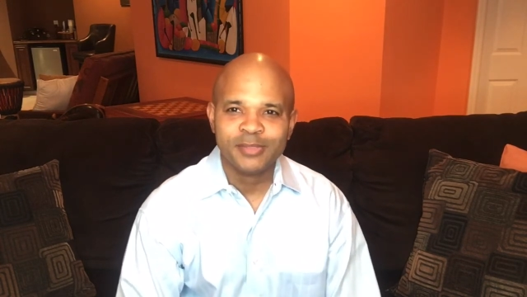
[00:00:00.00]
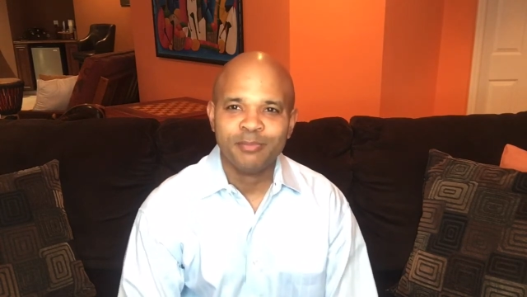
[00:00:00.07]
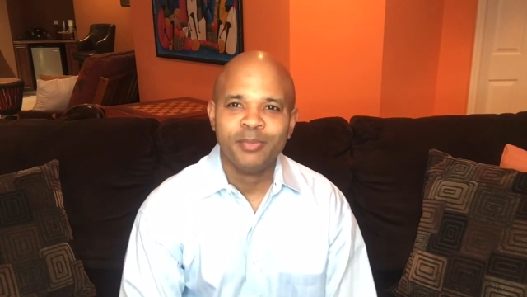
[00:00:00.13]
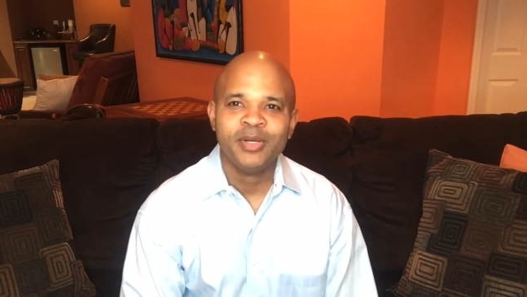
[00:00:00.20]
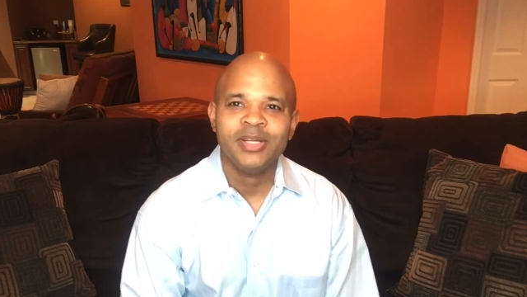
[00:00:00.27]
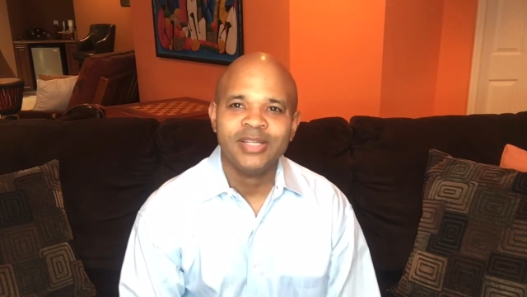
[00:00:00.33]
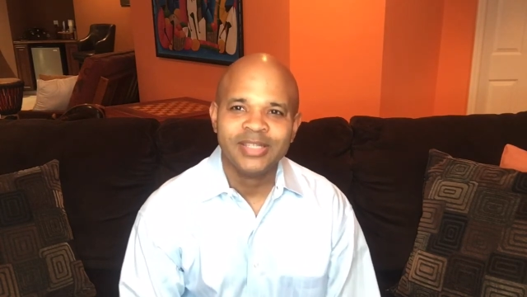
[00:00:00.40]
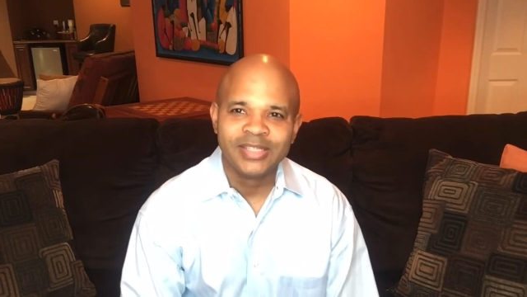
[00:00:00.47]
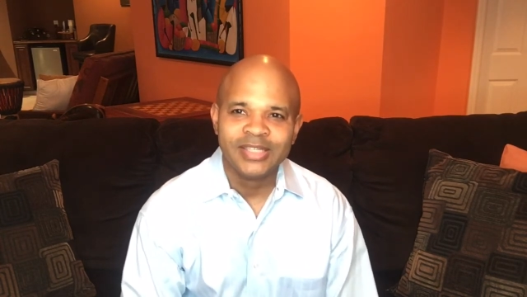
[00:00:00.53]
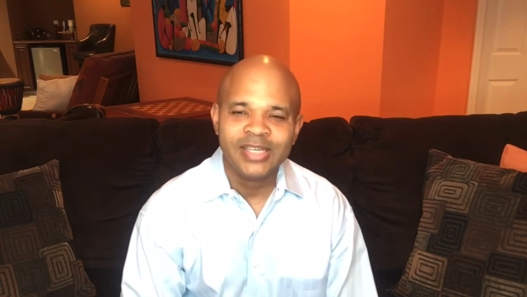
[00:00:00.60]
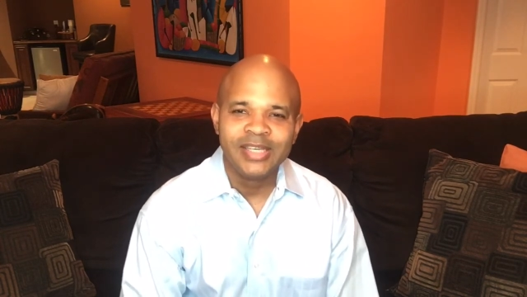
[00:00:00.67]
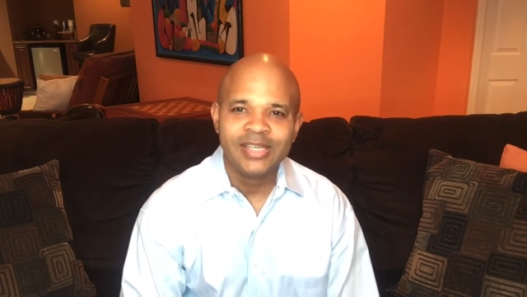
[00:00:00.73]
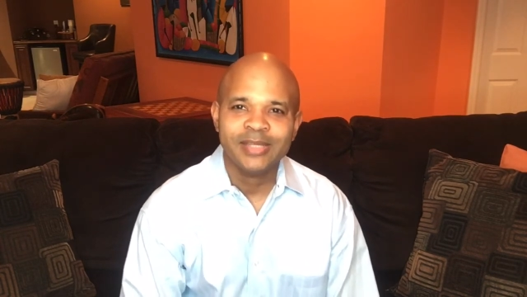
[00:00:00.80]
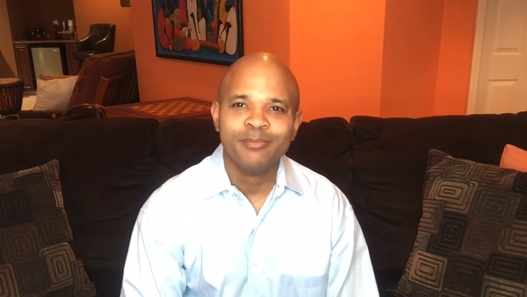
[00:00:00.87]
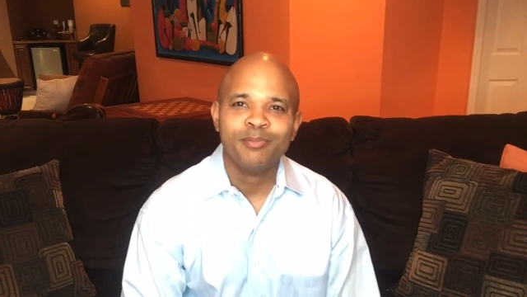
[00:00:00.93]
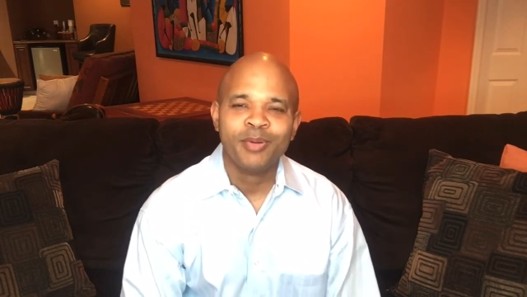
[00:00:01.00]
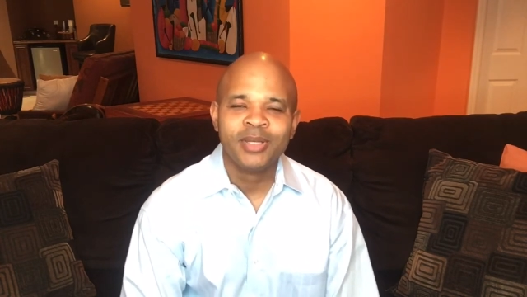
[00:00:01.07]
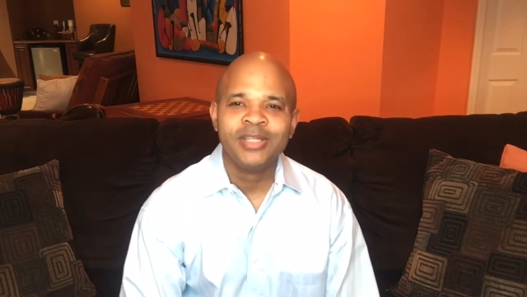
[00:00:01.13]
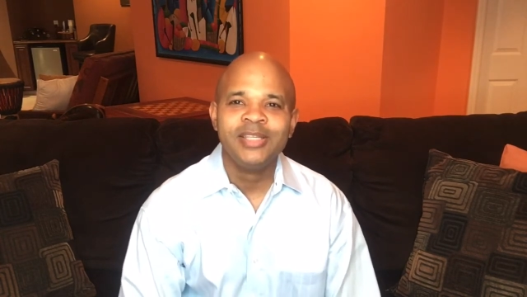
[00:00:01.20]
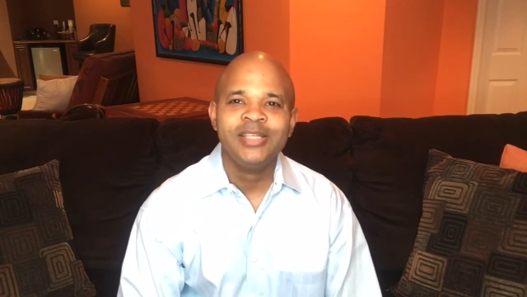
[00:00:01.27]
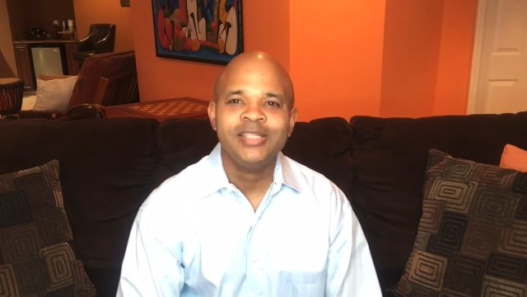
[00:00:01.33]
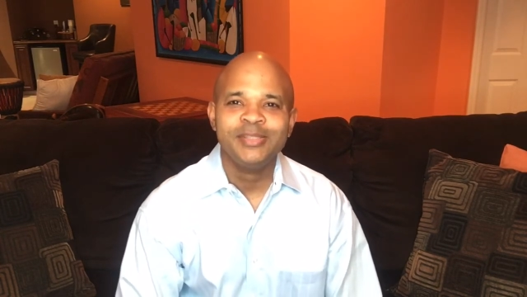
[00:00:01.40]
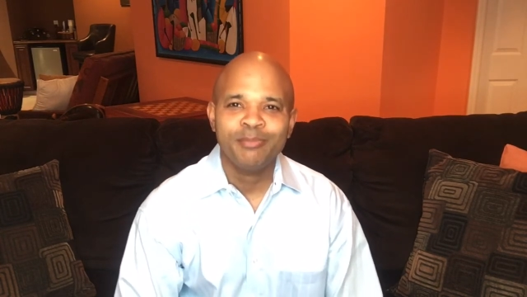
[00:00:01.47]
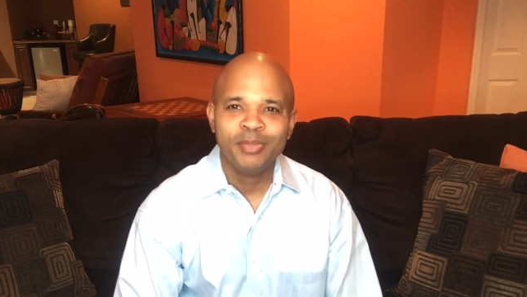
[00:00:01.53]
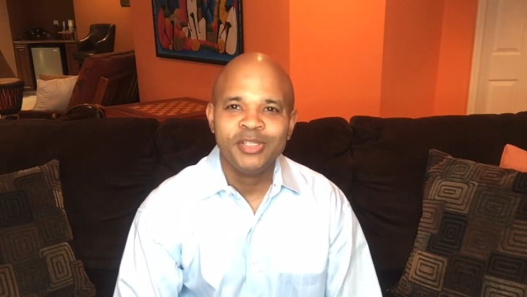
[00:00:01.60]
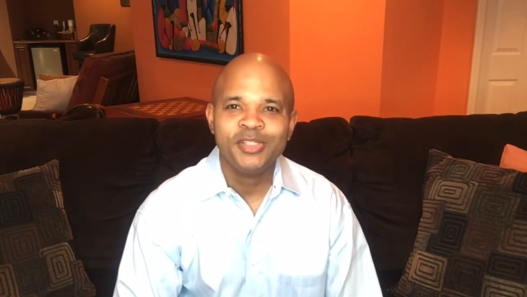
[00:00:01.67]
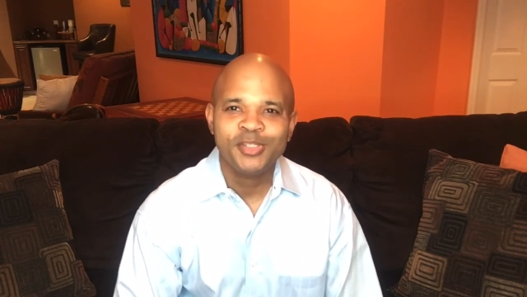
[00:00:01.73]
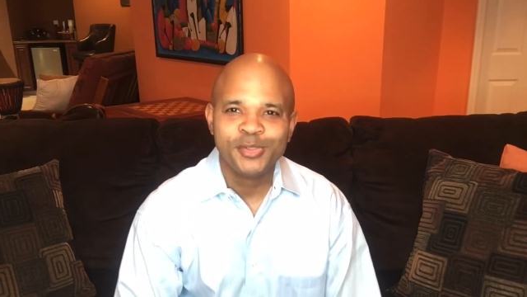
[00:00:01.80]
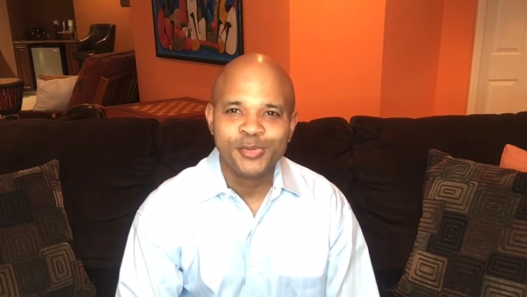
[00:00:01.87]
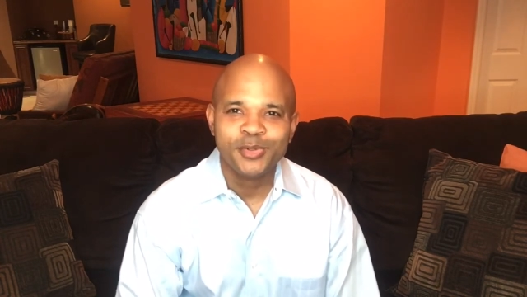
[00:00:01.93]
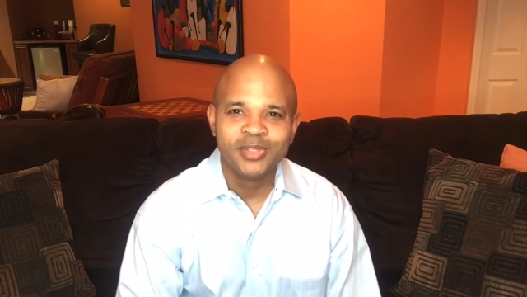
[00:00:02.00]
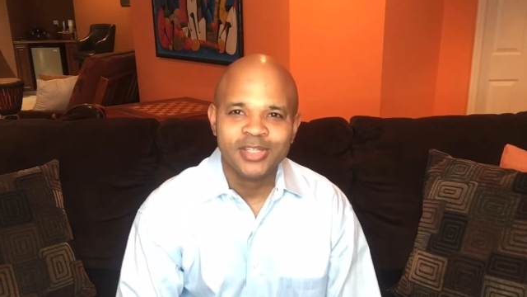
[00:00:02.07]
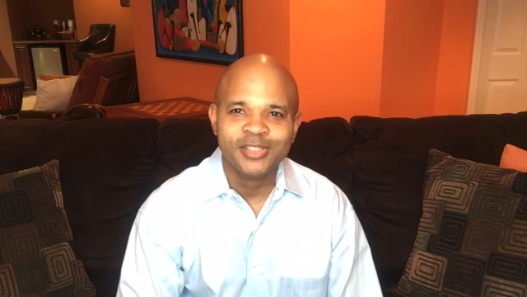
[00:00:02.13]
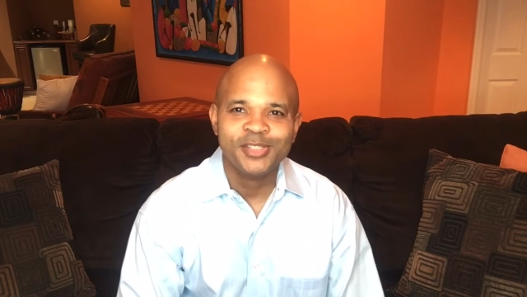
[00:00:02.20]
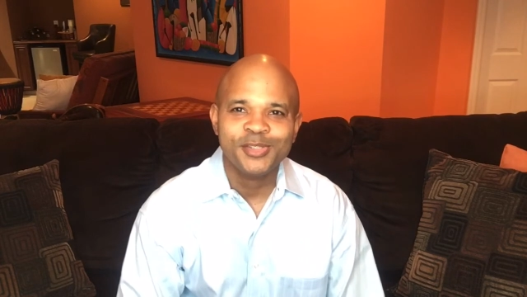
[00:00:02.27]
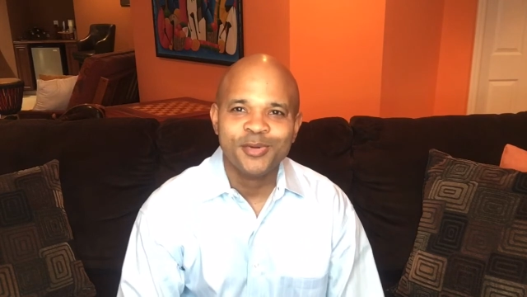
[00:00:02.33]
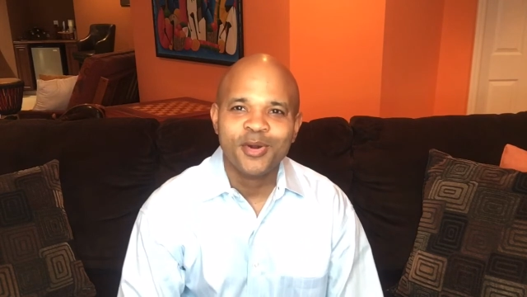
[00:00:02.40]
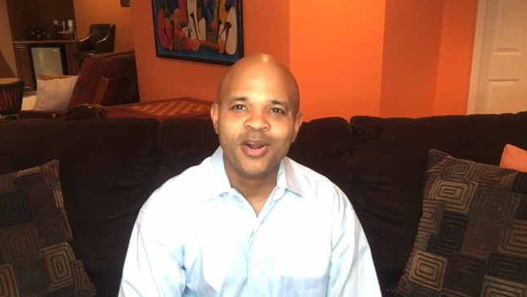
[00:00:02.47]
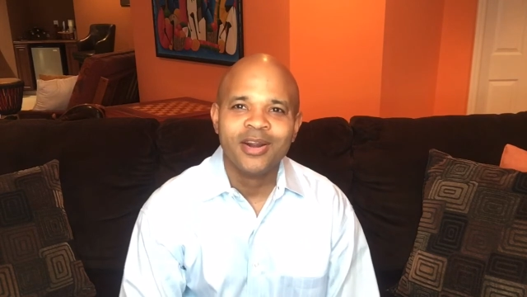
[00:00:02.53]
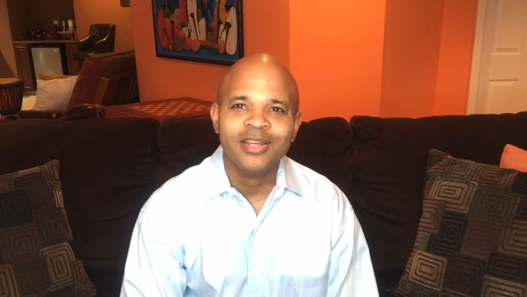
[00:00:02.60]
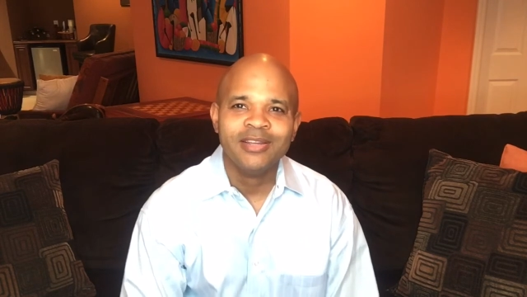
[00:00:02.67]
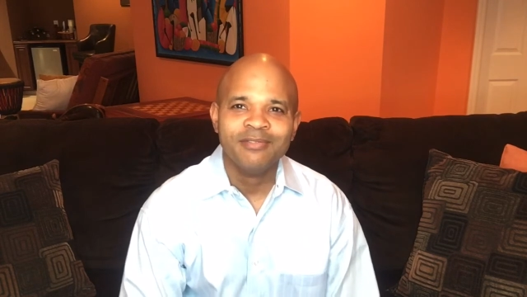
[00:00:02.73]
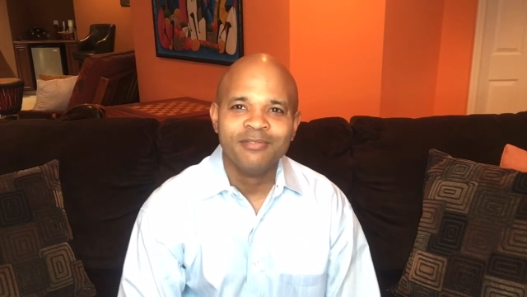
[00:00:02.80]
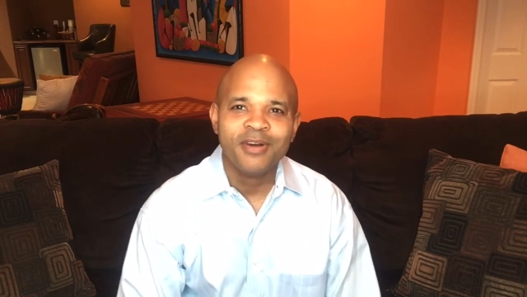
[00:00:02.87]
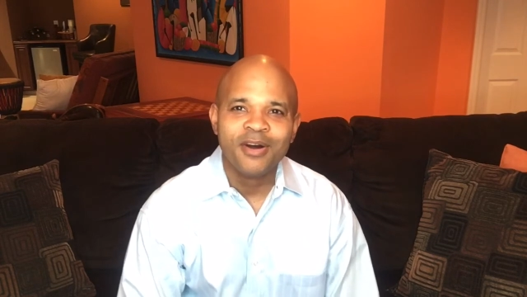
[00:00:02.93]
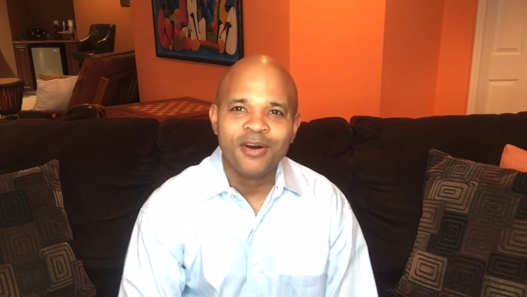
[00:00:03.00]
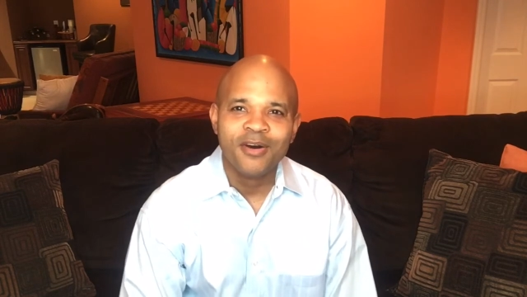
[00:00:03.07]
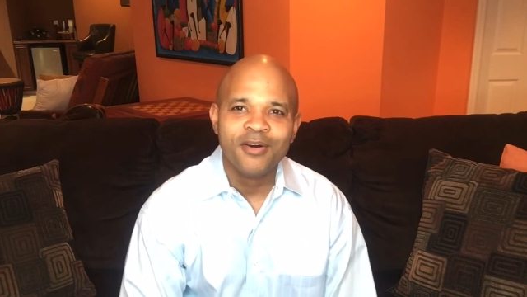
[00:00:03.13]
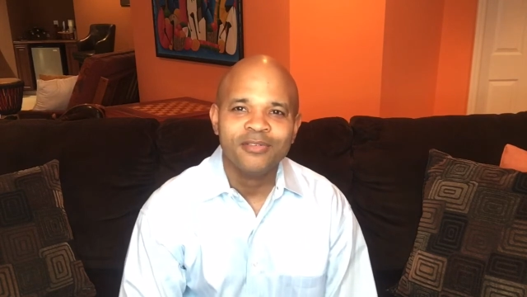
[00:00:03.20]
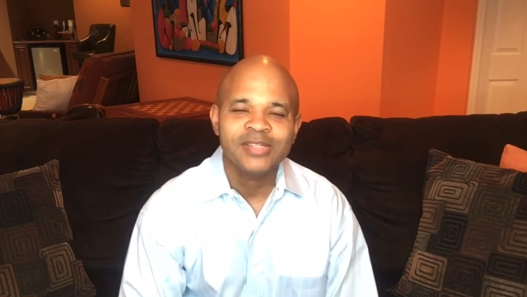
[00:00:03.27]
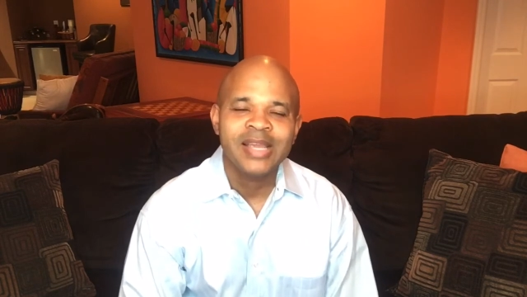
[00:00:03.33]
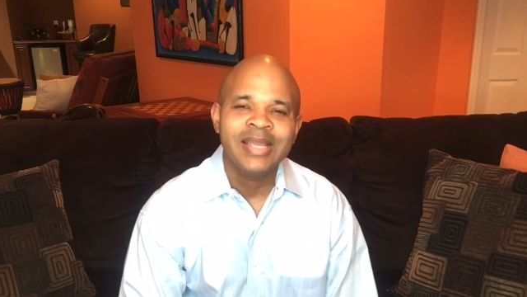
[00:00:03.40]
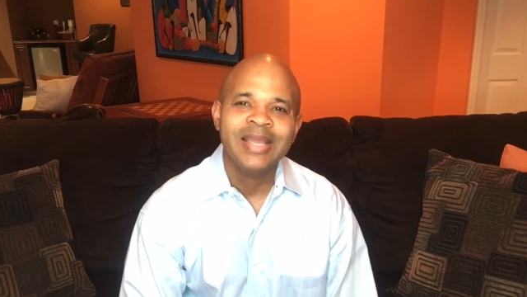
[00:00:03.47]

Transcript: But again, please be sure that you are involved.